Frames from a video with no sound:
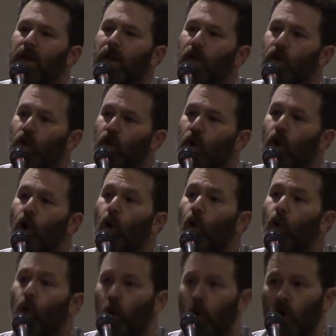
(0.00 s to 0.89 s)
you're a
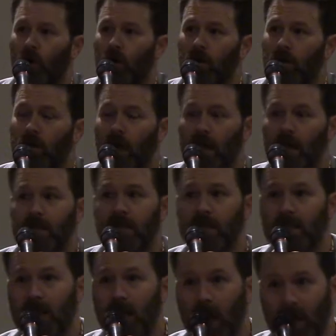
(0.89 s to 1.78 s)
whore, not a
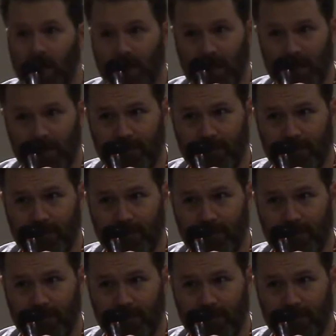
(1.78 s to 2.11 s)
slut.